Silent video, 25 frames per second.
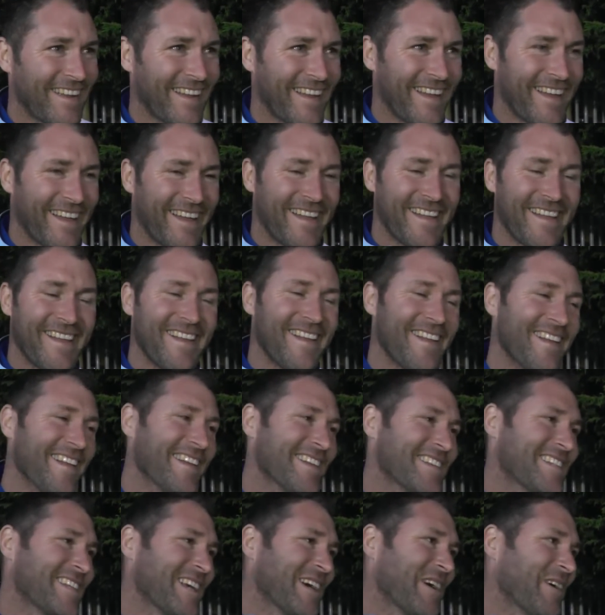Yeah.
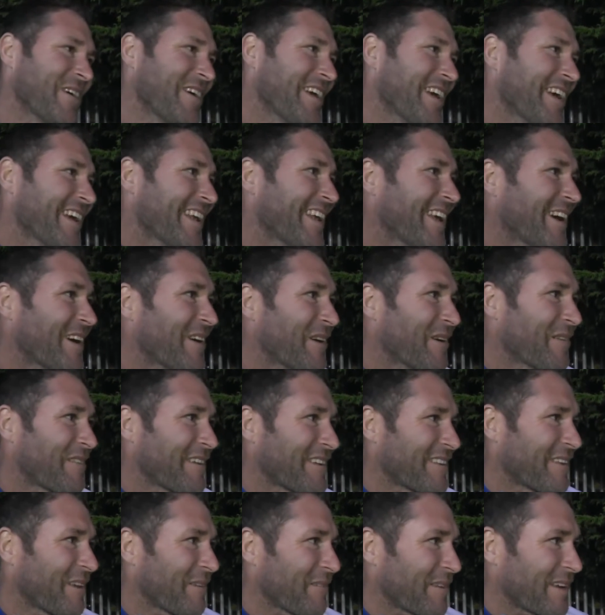So yeah, no,
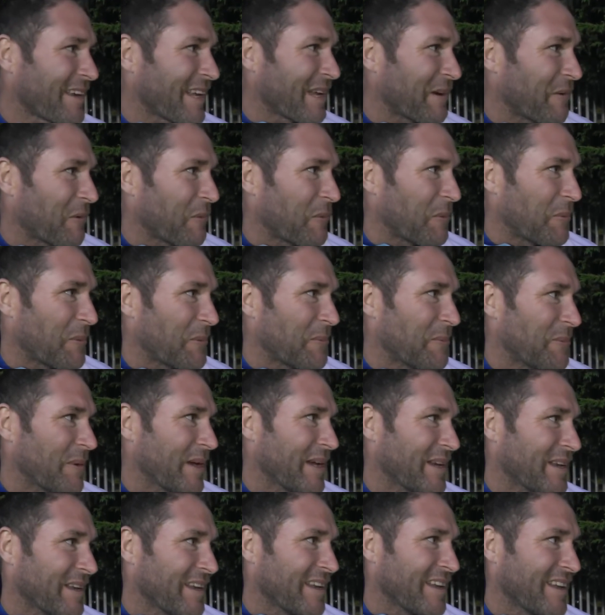don't think that will be
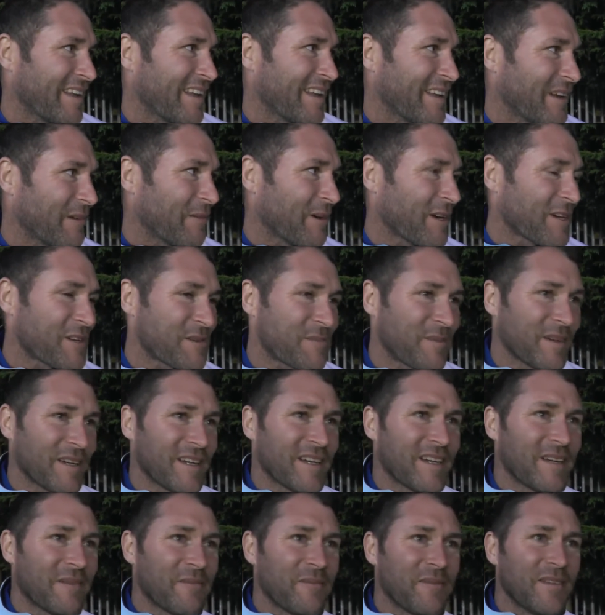beaten in a rush.
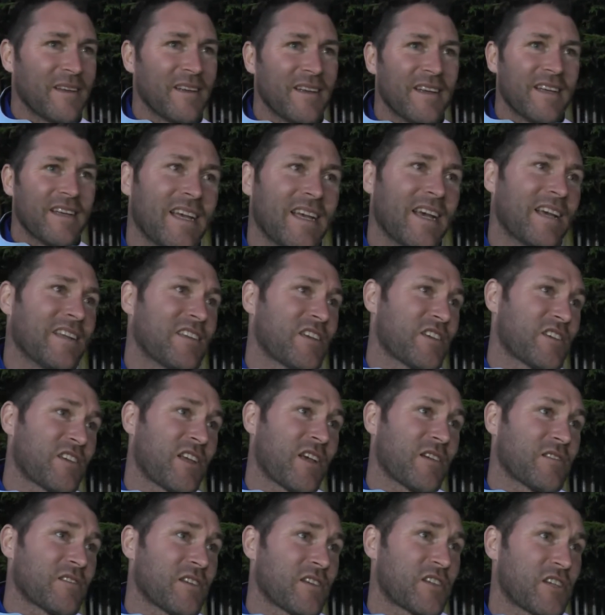But yeah, it just
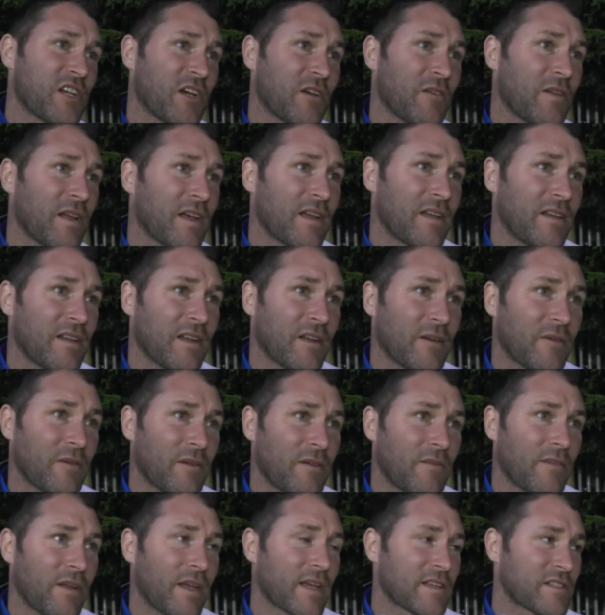goes to show that, you know,
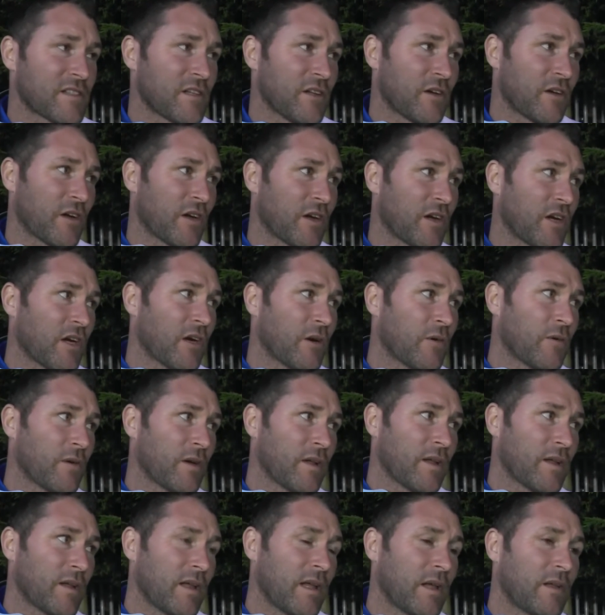if he gets to look at goal,
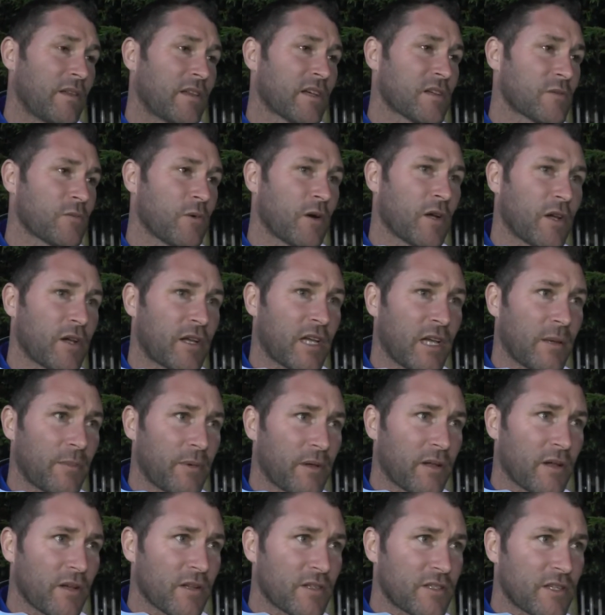he does work the
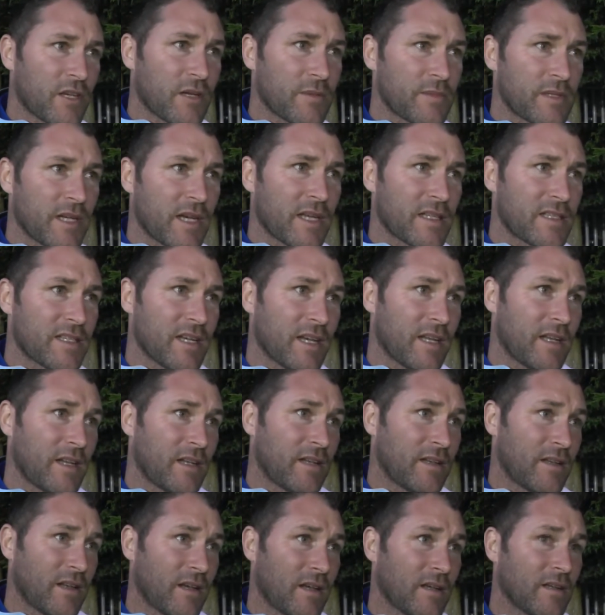keeper 9 times out of 10.
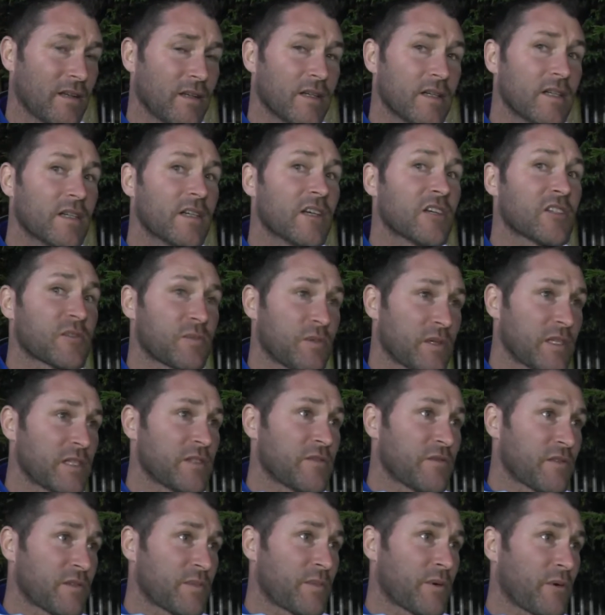And I was
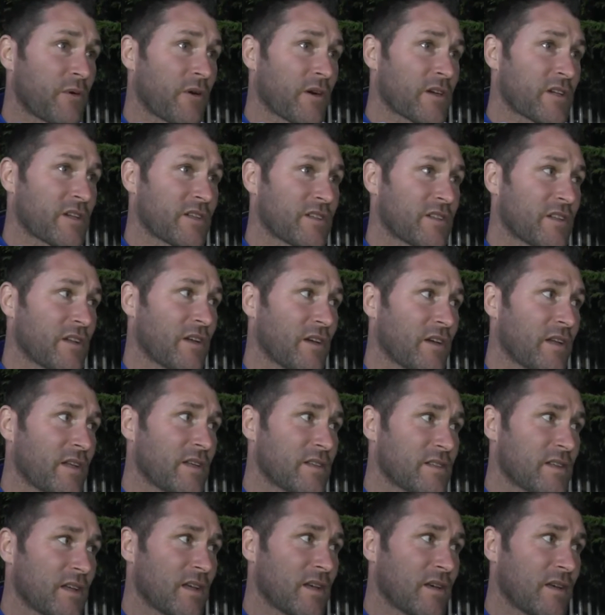pleased with his progression tonight.
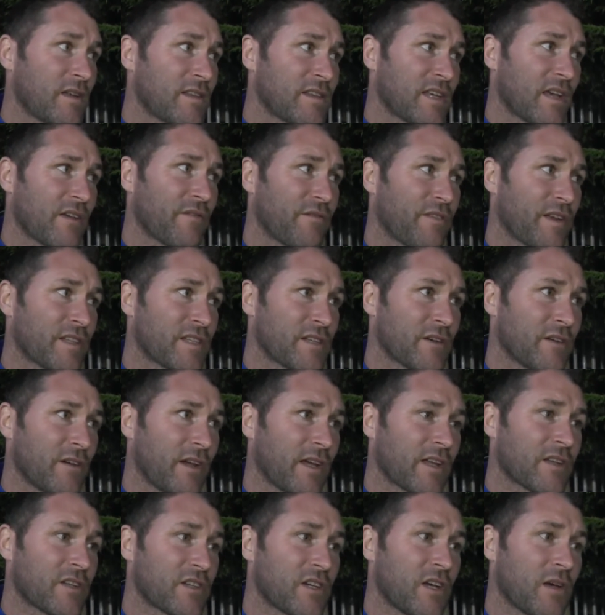He's getting fitter and
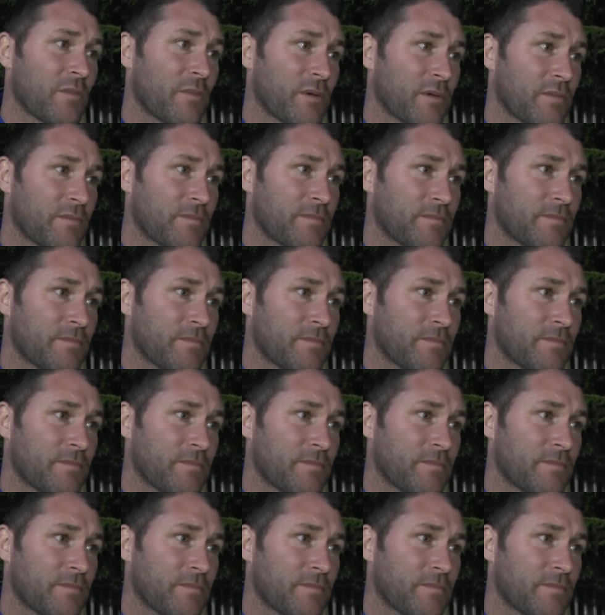getting sharper.